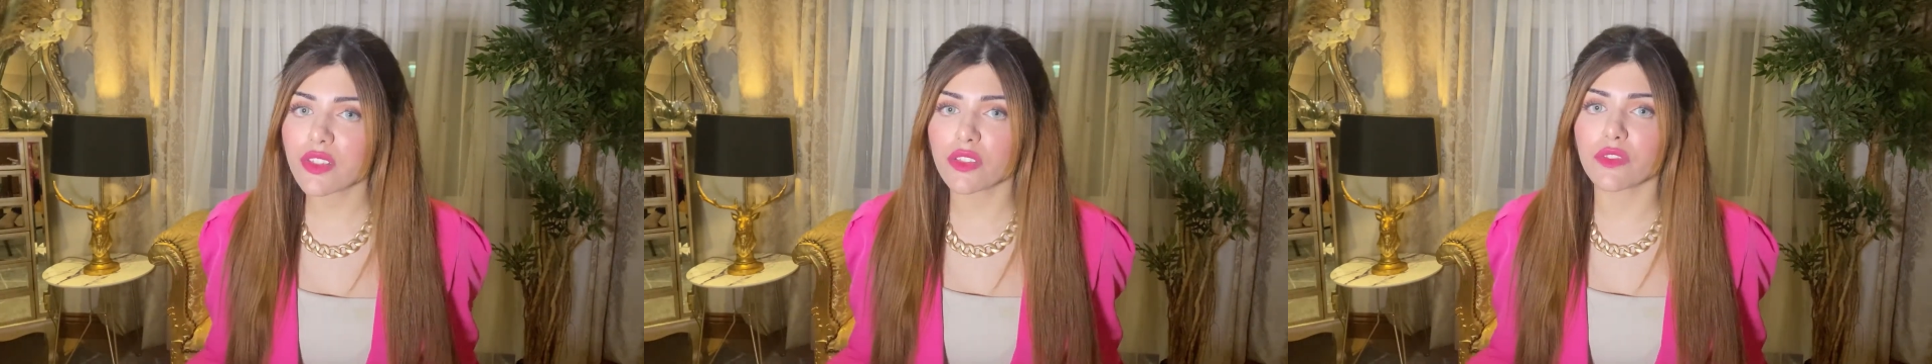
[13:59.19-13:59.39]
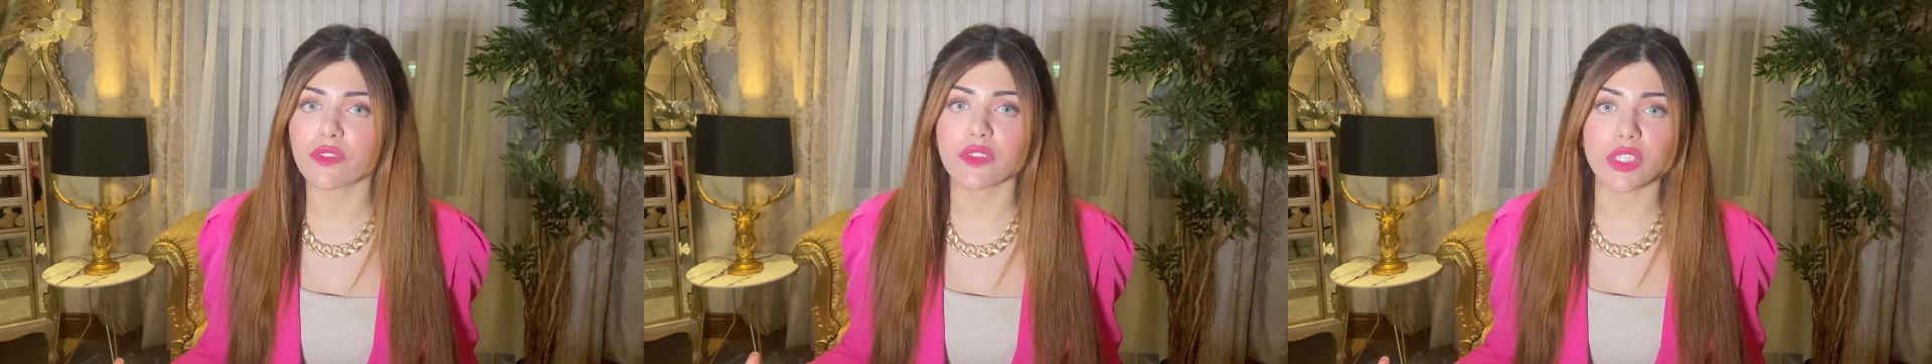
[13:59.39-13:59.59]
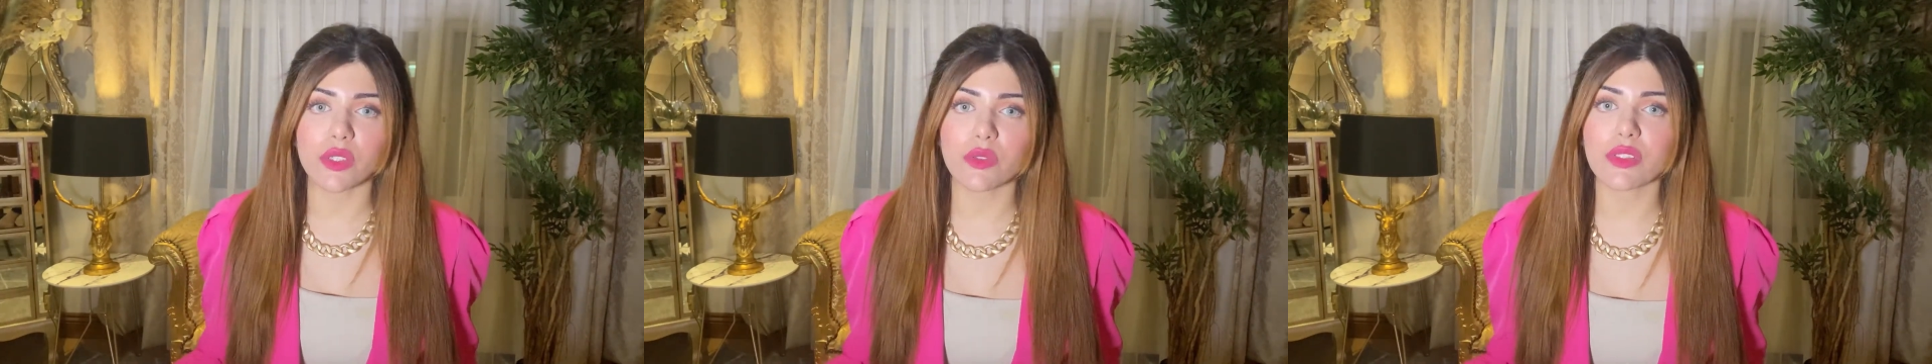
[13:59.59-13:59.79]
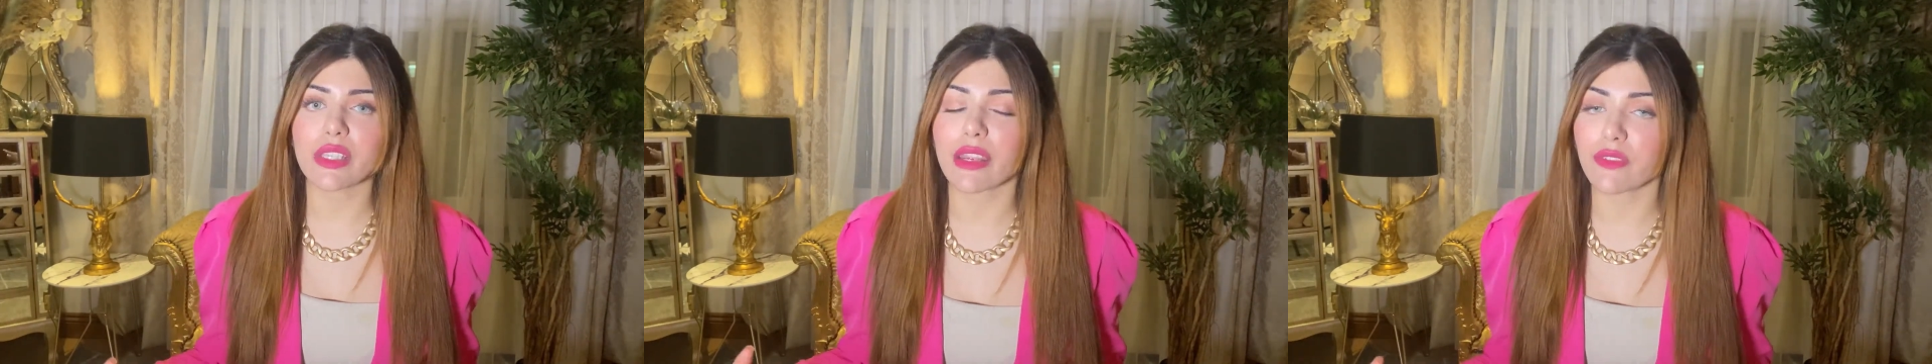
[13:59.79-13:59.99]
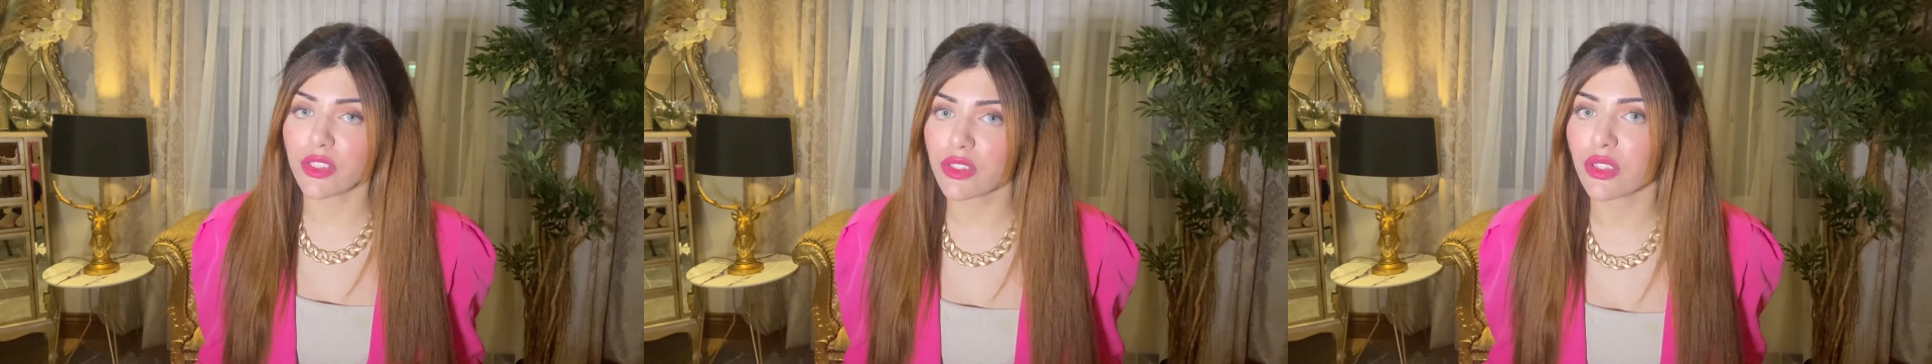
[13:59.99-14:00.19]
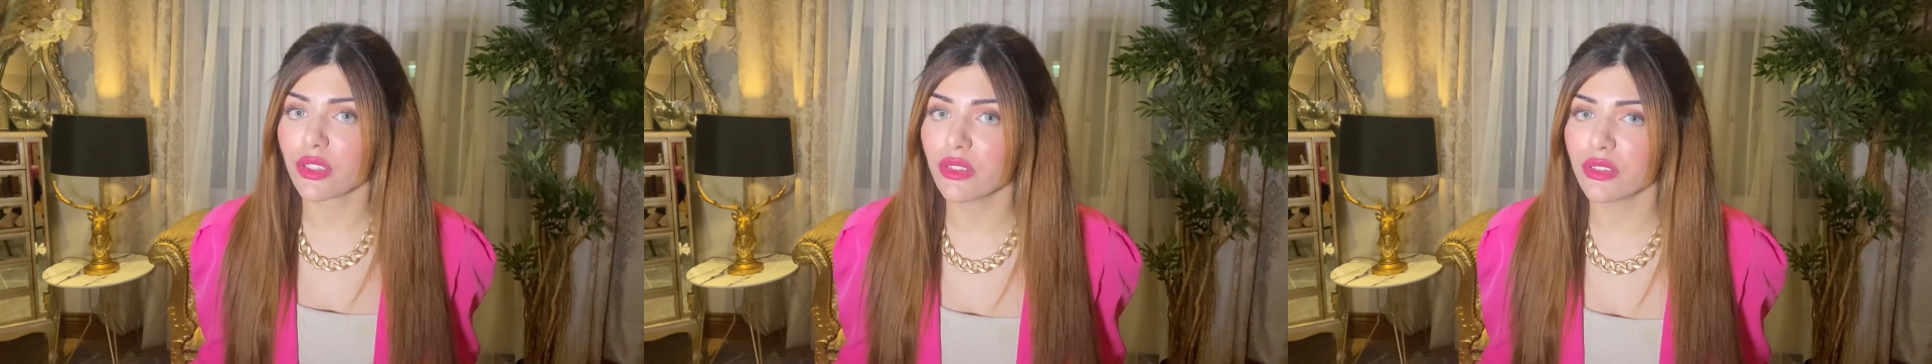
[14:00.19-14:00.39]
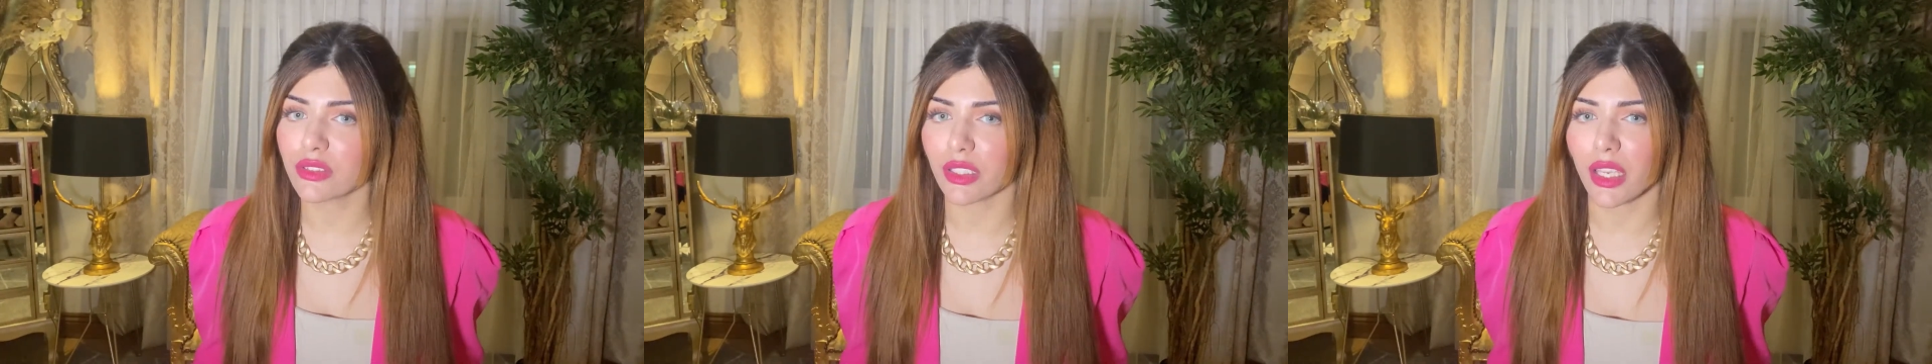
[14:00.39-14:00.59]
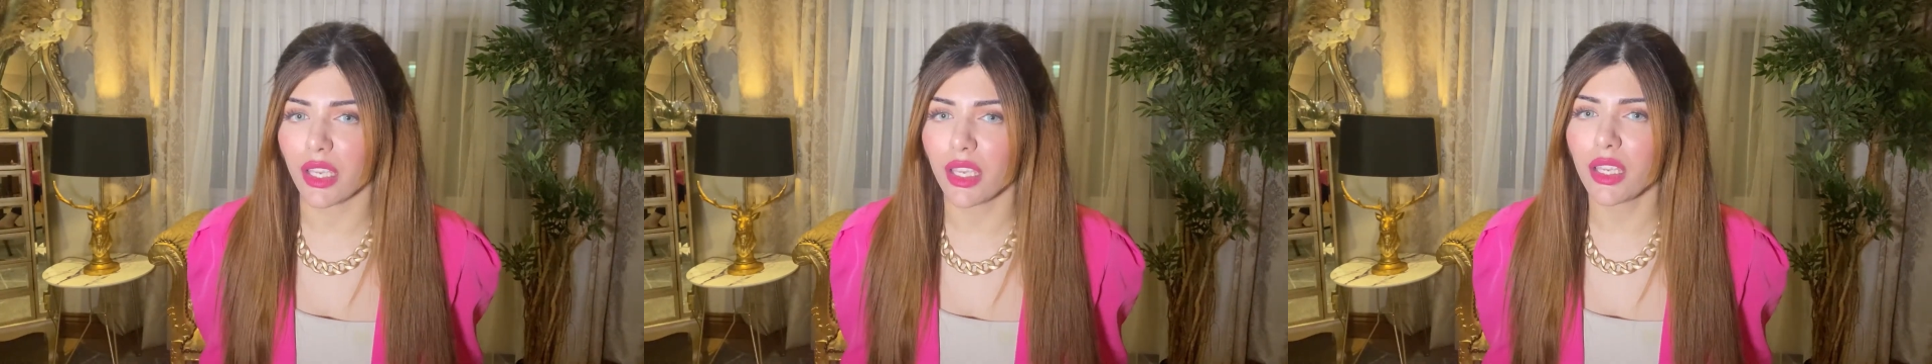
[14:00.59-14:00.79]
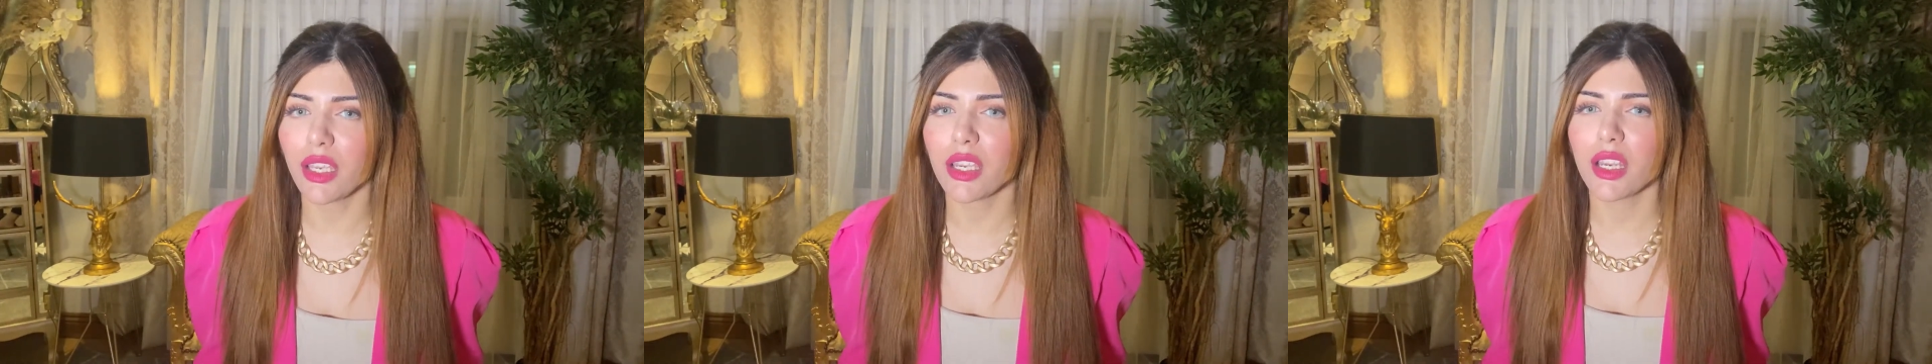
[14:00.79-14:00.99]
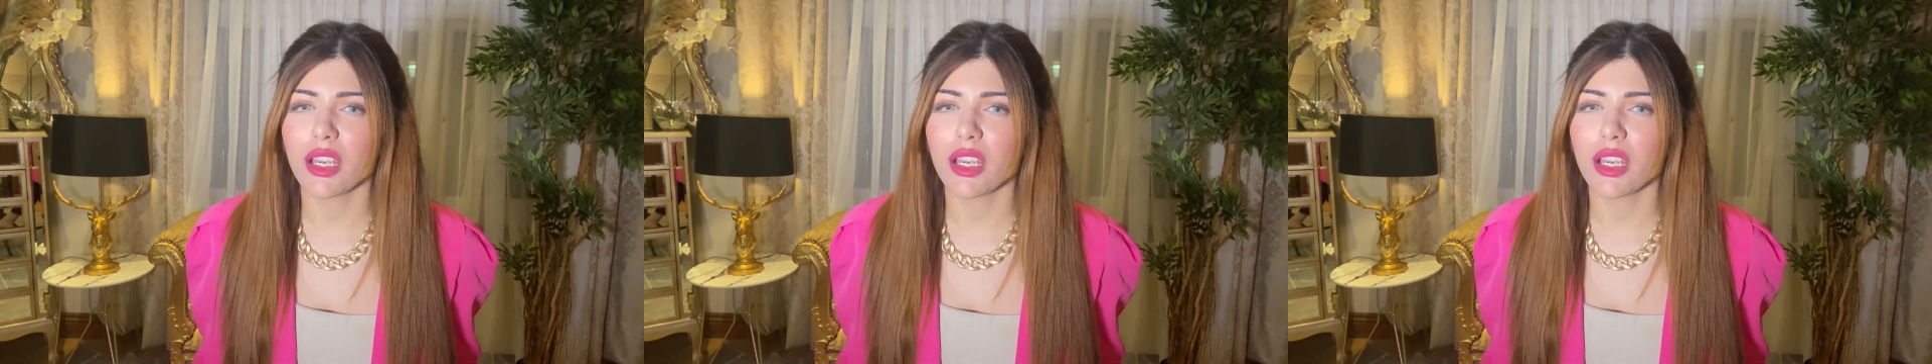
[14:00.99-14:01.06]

of views every single day